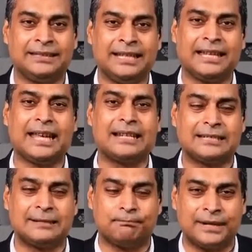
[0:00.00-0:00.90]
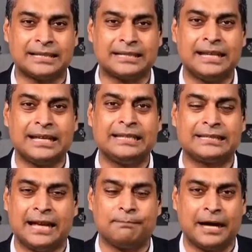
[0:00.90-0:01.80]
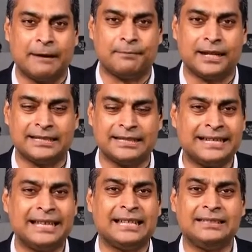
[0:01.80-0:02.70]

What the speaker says: they can suppress this uprising.